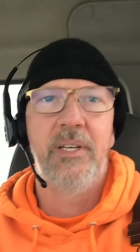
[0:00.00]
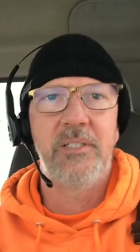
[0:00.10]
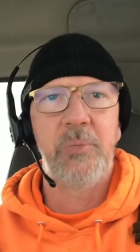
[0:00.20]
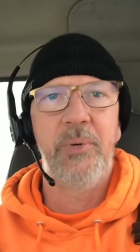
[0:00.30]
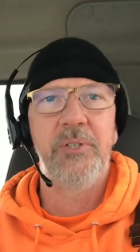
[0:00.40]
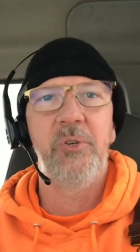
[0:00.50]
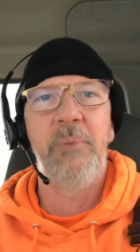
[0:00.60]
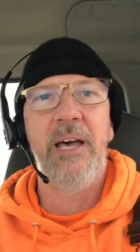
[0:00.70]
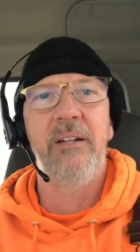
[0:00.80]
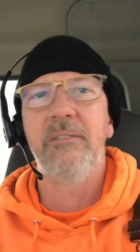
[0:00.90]
It's a spiritual
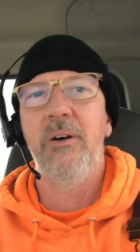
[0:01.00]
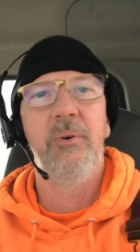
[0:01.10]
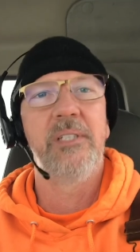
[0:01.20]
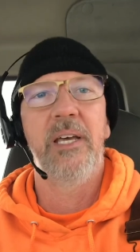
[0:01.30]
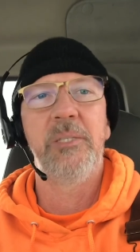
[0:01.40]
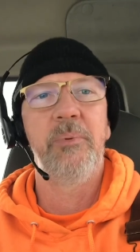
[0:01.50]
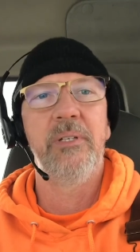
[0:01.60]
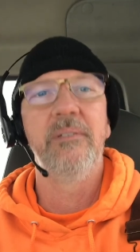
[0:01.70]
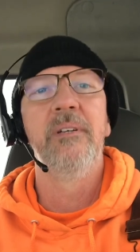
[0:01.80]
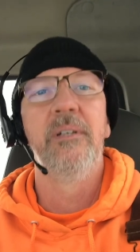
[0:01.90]
battle. Always has
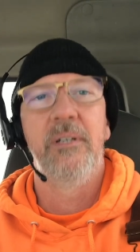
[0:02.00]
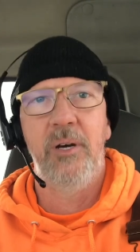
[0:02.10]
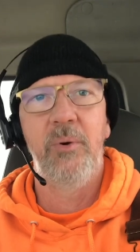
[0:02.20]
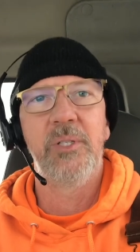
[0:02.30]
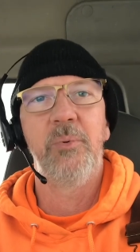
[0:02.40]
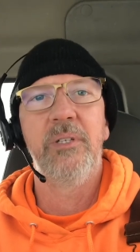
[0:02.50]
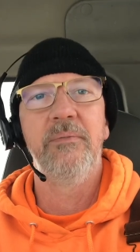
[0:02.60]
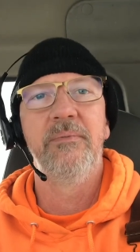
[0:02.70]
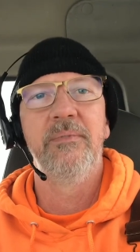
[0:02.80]
been. Always will.